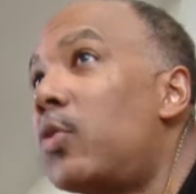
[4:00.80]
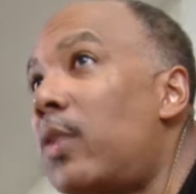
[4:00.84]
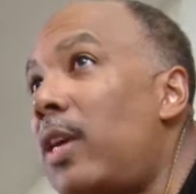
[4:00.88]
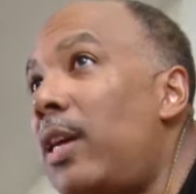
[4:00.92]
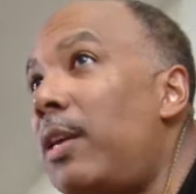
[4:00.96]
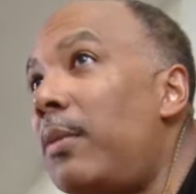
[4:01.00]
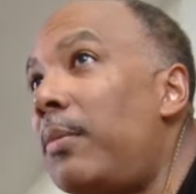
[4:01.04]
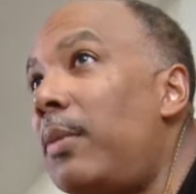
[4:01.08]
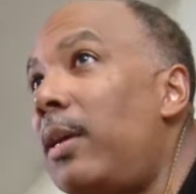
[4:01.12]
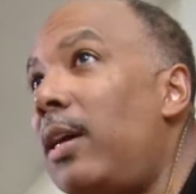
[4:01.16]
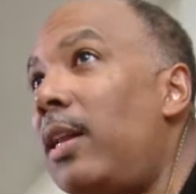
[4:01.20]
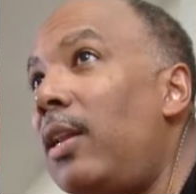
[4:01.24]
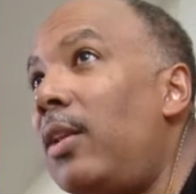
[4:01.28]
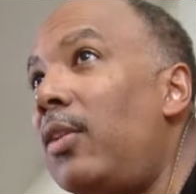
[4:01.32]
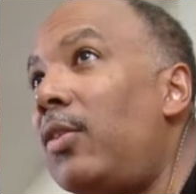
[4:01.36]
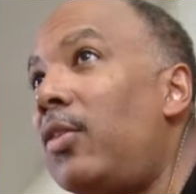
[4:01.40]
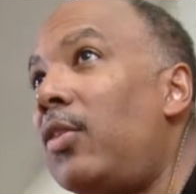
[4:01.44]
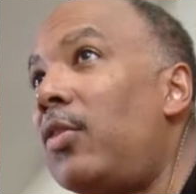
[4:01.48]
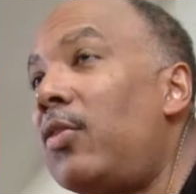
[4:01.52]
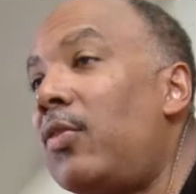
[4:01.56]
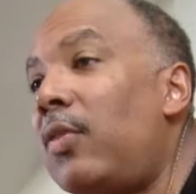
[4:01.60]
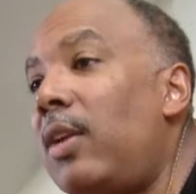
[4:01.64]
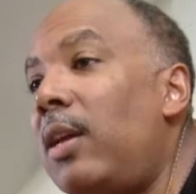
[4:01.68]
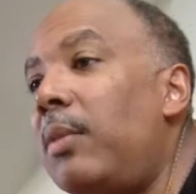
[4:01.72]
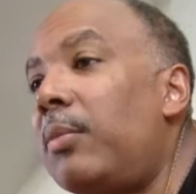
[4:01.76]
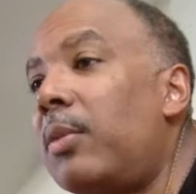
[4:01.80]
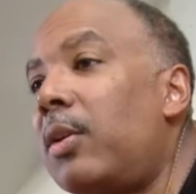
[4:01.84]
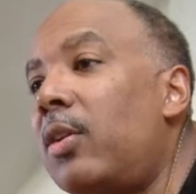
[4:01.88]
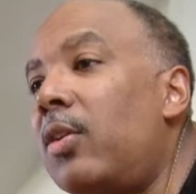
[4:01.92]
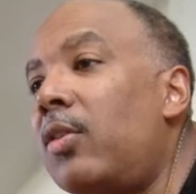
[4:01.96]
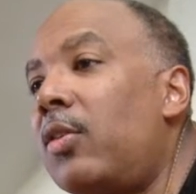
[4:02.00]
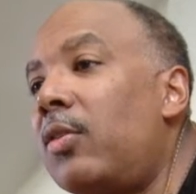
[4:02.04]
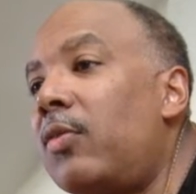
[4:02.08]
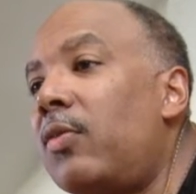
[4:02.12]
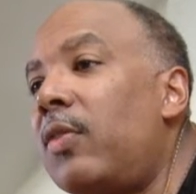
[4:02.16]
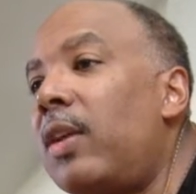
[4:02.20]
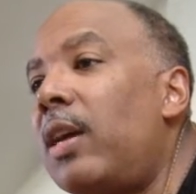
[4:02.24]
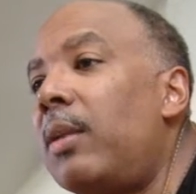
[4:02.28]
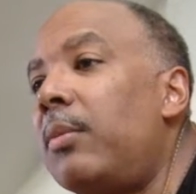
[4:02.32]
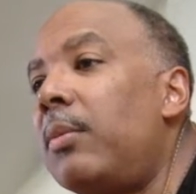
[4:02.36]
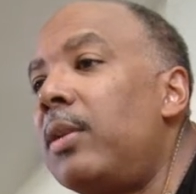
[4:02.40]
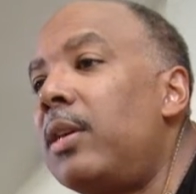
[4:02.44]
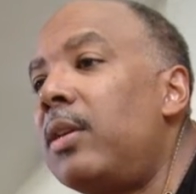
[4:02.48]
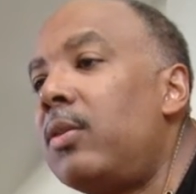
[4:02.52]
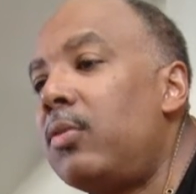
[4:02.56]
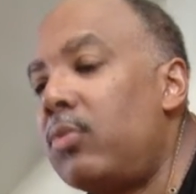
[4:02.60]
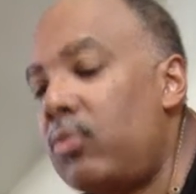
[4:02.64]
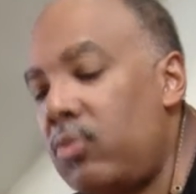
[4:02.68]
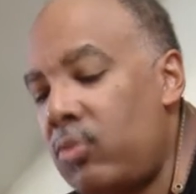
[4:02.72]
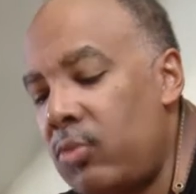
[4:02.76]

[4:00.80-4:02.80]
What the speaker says: kind of balance. Because the family